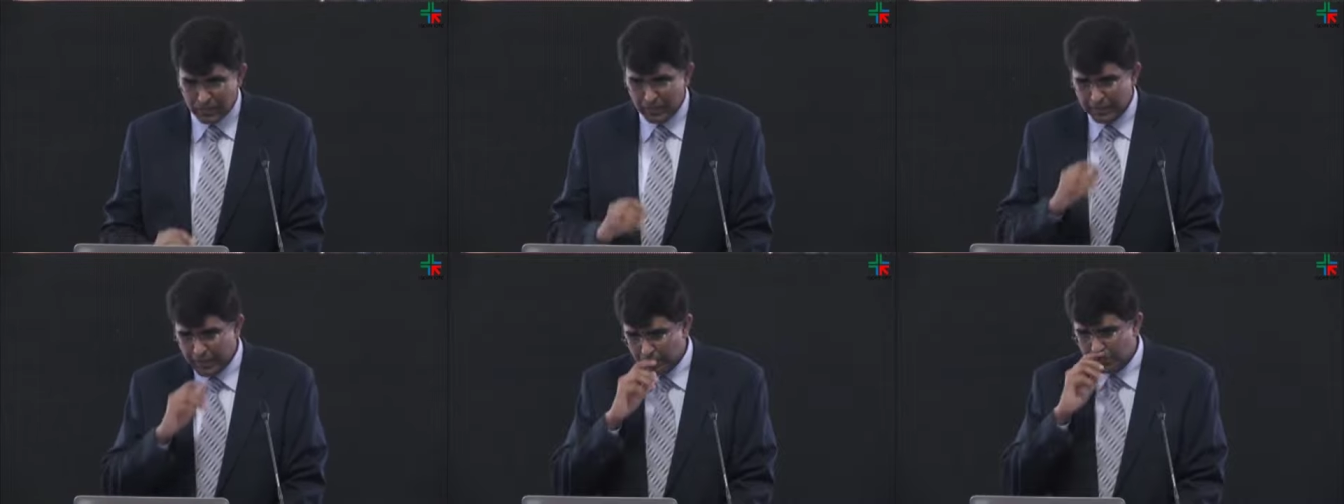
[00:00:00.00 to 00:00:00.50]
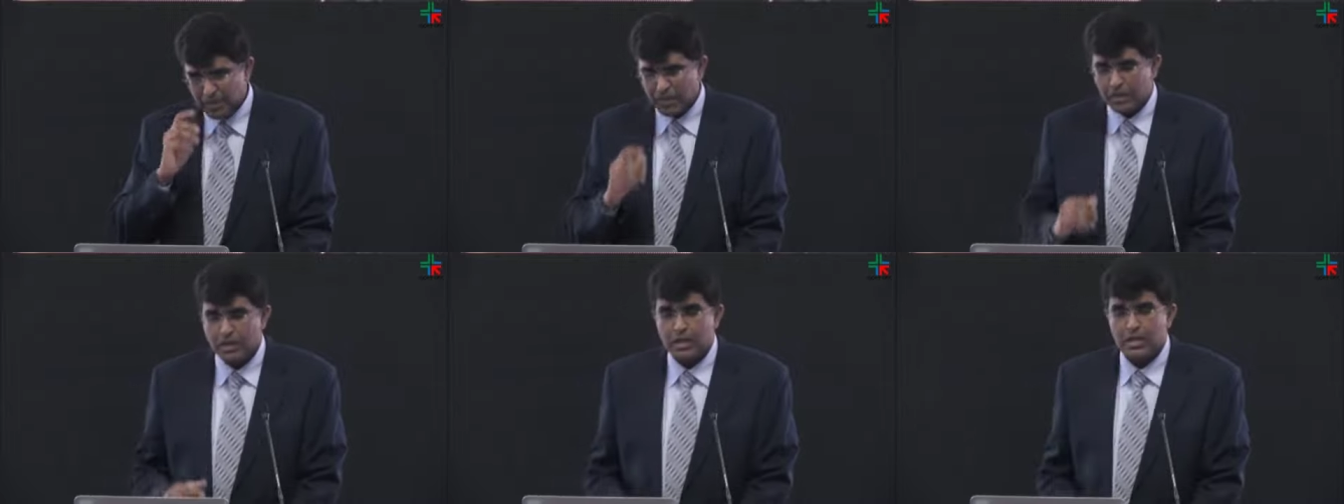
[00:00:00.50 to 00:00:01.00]
Now,
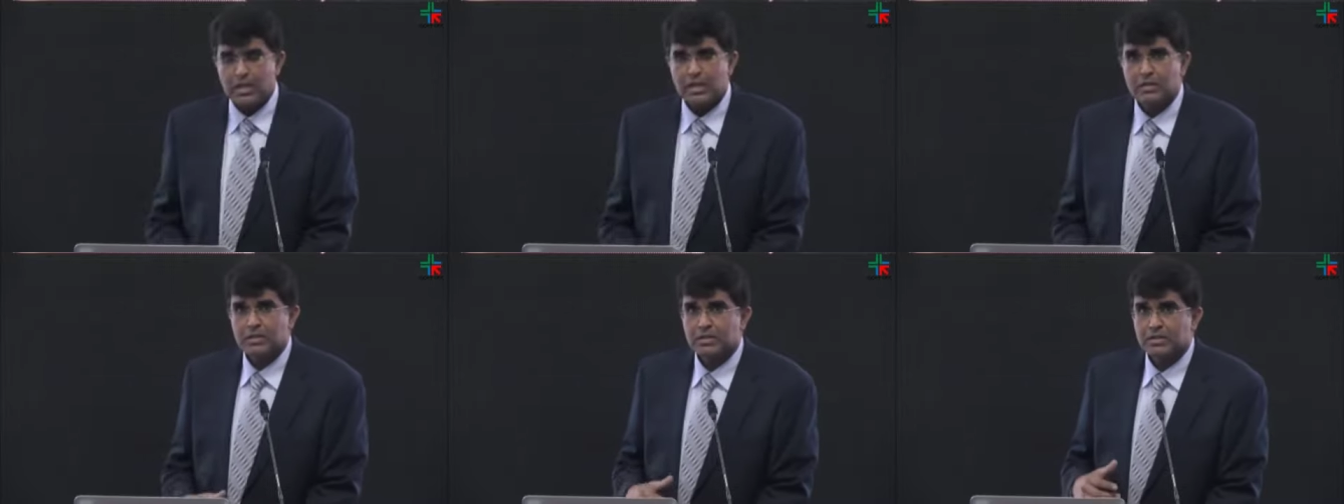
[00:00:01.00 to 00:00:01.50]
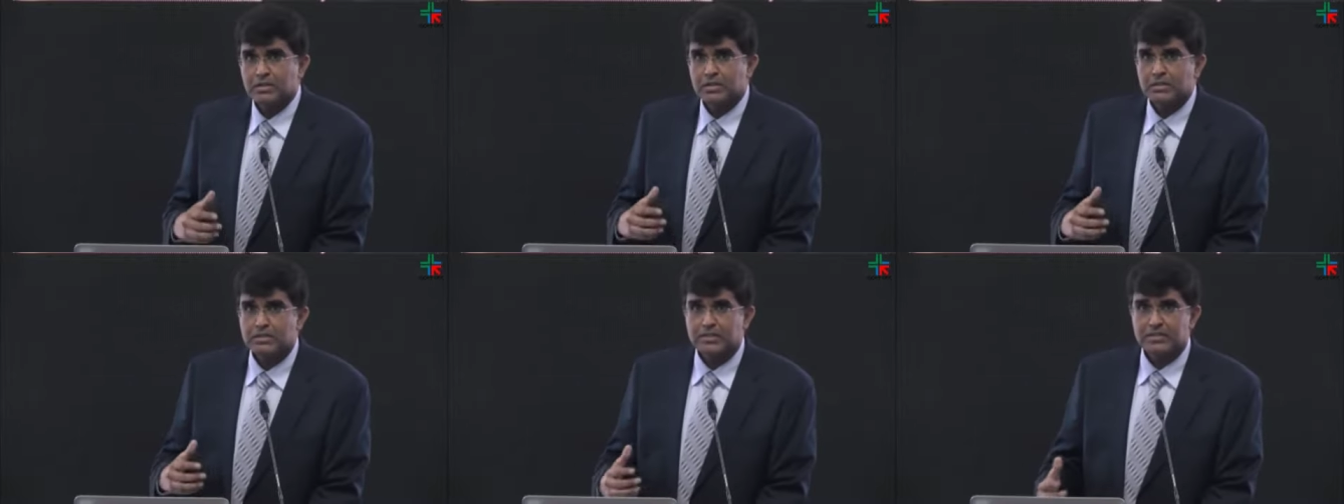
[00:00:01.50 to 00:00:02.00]

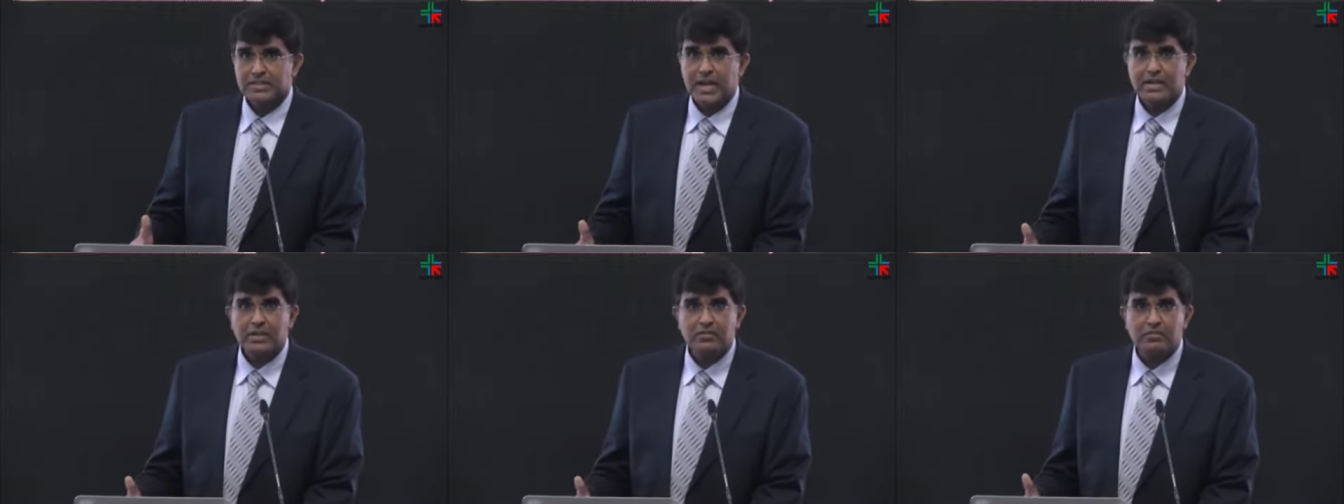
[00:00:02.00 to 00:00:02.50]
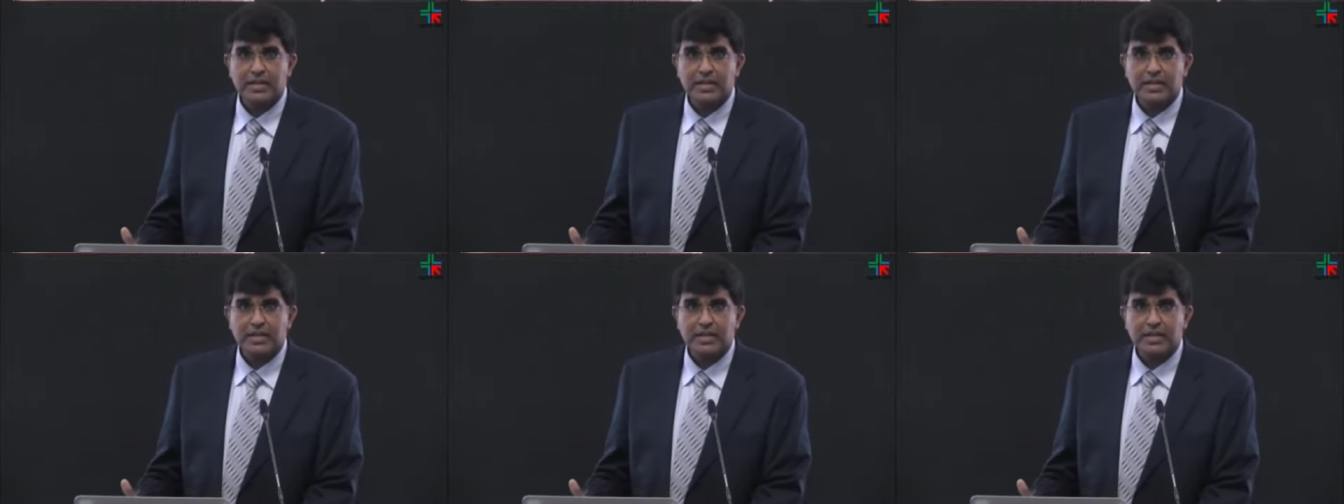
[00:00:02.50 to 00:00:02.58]
the standard of